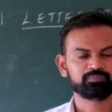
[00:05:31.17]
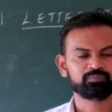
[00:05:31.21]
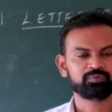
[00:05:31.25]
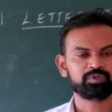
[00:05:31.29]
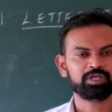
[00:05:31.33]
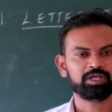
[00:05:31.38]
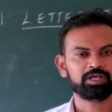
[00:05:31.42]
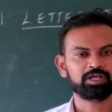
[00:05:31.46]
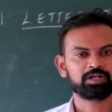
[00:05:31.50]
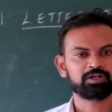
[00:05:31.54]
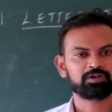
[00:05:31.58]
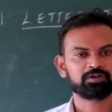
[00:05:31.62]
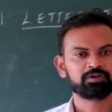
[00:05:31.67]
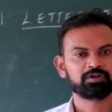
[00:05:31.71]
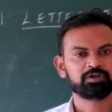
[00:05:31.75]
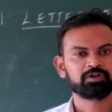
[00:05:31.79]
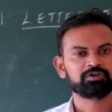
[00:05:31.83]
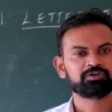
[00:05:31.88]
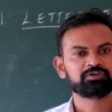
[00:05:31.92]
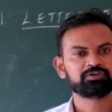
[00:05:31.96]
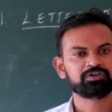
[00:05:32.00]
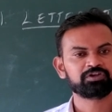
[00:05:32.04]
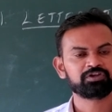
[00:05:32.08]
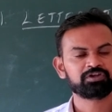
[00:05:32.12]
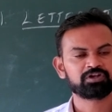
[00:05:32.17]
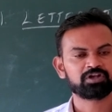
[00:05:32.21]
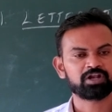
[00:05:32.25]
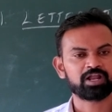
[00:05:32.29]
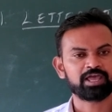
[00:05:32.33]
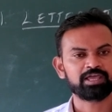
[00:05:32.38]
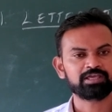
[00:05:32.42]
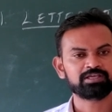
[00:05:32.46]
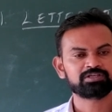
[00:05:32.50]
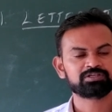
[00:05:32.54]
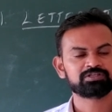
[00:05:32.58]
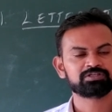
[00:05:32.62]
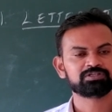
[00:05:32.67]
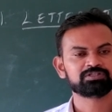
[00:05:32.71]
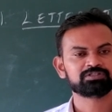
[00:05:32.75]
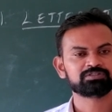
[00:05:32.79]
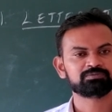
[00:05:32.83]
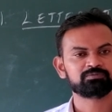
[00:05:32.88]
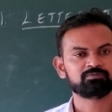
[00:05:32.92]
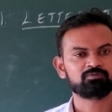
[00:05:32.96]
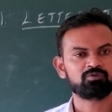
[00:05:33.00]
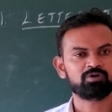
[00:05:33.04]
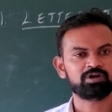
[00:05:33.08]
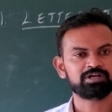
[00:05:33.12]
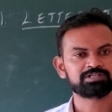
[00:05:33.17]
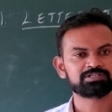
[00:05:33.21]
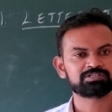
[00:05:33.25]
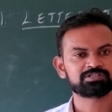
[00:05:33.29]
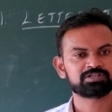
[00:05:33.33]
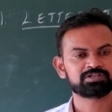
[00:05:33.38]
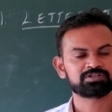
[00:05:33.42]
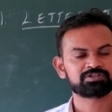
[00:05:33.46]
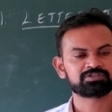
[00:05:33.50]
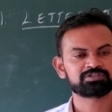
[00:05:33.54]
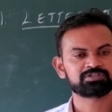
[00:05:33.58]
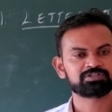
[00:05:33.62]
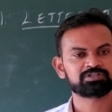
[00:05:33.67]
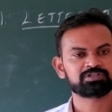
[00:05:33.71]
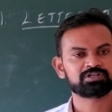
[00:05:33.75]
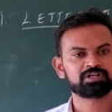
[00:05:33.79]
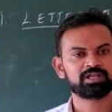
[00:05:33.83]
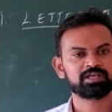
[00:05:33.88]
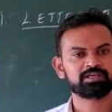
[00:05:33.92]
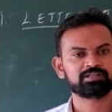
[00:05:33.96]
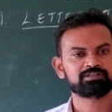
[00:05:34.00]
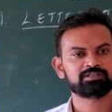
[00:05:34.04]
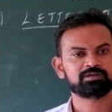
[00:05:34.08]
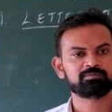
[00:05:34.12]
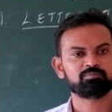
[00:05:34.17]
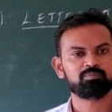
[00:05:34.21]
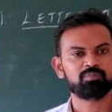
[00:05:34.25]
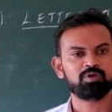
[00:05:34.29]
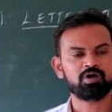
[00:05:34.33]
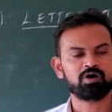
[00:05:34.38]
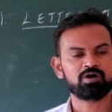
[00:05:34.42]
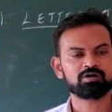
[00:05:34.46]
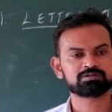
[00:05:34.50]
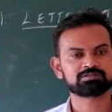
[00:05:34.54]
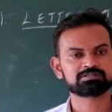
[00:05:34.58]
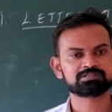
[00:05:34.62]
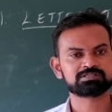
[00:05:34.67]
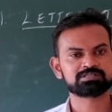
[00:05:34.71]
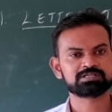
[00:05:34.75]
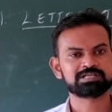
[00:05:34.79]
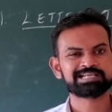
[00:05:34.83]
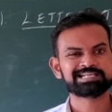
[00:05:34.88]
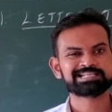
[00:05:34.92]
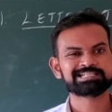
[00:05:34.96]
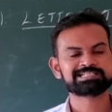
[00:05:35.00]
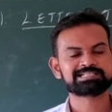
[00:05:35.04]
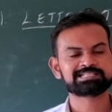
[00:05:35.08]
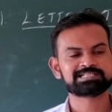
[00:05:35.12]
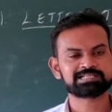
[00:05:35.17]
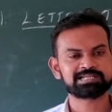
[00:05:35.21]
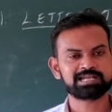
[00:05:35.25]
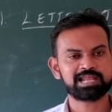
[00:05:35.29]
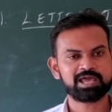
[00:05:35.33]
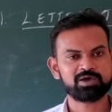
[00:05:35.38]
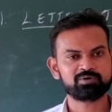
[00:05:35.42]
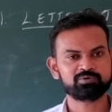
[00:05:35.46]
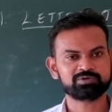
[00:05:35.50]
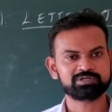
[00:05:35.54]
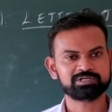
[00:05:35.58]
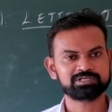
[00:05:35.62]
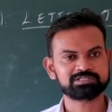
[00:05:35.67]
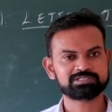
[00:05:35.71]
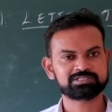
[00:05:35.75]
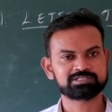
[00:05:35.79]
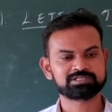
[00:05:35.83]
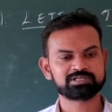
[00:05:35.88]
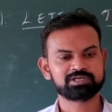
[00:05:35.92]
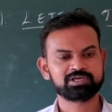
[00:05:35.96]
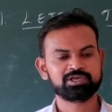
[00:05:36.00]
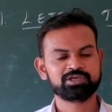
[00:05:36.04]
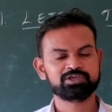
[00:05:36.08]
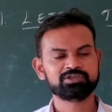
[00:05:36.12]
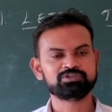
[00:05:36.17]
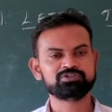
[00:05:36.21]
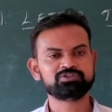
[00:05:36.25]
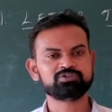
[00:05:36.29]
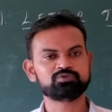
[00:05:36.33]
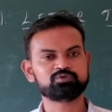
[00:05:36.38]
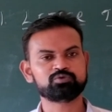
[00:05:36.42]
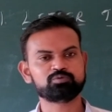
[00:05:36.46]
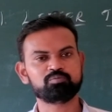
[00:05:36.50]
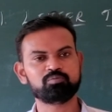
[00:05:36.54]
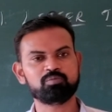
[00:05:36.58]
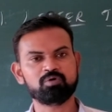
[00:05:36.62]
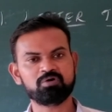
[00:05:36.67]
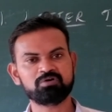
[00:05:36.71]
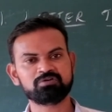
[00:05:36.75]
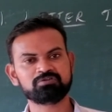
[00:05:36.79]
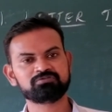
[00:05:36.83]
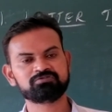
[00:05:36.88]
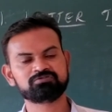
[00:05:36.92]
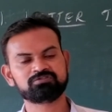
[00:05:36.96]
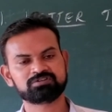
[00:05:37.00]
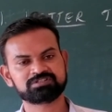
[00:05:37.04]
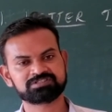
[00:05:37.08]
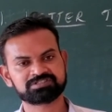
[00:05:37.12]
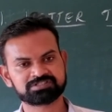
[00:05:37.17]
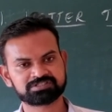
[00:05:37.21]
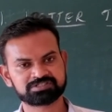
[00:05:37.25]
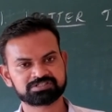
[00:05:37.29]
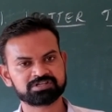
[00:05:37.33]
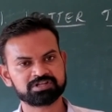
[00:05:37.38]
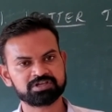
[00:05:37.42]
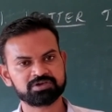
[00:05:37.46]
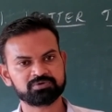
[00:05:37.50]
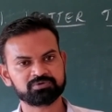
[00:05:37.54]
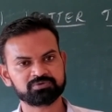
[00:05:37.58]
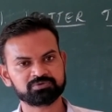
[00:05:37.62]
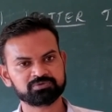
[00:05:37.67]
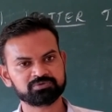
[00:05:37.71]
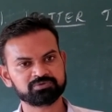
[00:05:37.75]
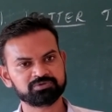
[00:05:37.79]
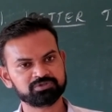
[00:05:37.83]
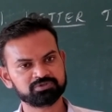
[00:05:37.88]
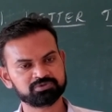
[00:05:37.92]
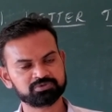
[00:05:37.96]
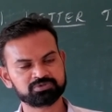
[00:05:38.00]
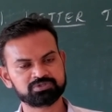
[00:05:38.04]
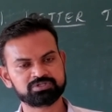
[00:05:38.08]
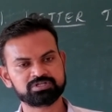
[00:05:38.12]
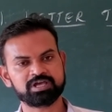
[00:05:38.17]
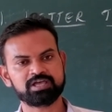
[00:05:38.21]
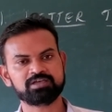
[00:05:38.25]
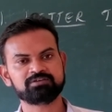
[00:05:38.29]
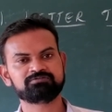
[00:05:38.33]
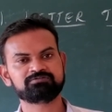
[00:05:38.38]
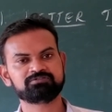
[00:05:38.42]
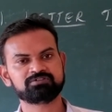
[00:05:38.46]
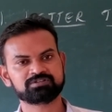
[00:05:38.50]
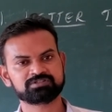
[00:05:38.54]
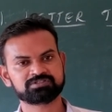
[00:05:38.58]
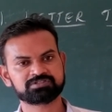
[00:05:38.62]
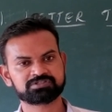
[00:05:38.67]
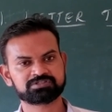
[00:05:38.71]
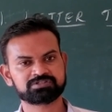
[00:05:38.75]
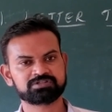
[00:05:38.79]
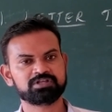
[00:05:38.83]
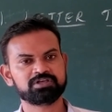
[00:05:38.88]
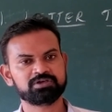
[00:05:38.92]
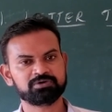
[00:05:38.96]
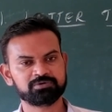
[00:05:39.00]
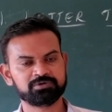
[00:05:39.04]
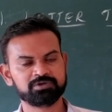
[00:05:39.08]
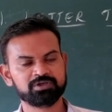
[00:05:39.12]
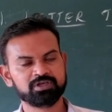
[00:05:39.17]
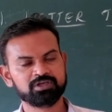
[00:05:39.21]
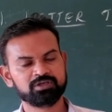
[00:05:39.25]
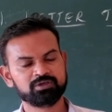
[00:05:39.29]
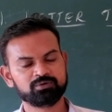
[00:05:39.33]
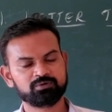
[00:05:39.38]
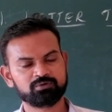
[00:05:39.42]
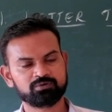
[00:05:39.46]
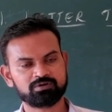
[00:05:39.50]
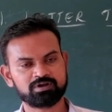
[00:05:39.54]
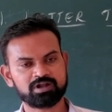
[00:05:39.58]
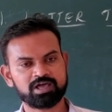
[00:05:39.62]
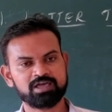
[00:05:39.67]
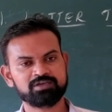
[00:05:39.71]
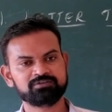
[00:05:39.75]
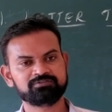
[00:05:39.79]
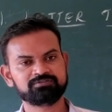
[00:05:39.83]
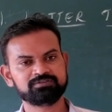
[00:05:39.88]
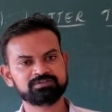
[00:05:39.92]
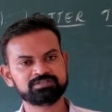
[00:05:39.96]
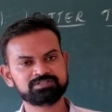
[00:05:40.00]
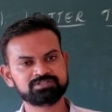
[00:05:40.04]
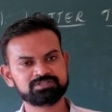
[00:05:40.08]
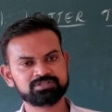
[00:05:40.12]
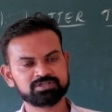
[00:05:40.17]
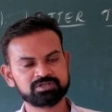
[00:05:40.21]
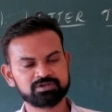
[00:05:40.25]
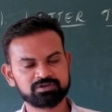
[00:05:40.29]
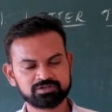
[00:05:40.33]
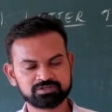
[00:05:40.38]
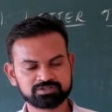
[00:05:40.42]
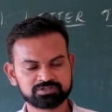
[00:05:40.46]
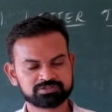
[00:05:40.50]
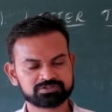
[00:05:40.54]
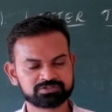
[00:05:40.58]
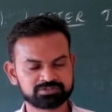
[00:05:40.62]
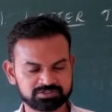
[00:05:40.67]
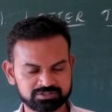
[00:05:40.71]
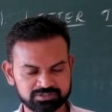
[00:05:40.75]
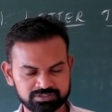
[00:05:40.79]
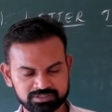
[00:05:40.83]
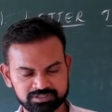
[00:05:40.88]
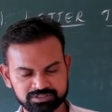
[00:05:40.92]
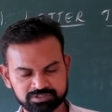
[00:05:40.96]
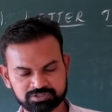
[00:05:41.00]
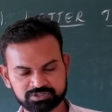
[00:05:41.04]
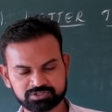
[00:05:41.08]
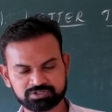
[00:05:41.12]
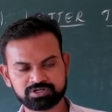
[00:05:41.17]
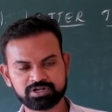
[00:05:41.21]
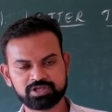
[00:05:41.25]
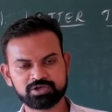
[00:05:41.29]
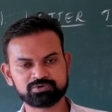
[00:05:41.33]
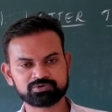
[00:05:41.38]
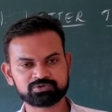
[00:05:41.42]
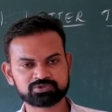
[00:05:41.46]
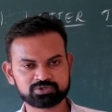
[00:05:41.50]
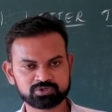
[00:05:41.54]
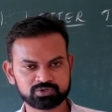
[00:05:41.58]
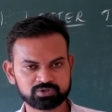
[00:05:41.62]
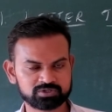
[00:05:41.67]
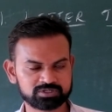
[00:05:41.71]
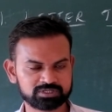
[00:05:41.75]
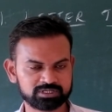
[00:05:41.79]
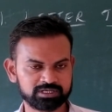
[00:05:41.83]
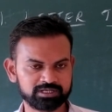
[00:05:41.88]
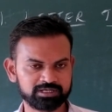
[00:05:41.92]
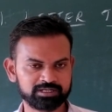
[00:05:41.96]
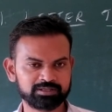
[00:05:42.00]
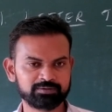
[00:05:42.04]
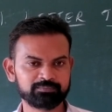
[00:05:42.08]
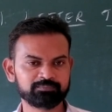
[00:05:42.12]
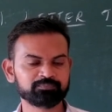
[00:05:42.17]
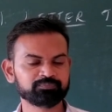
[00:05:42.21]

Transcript: They are treat like whites are treat like them blacks, slaveries. You born for slave, you die for slave. Your life is slave totally.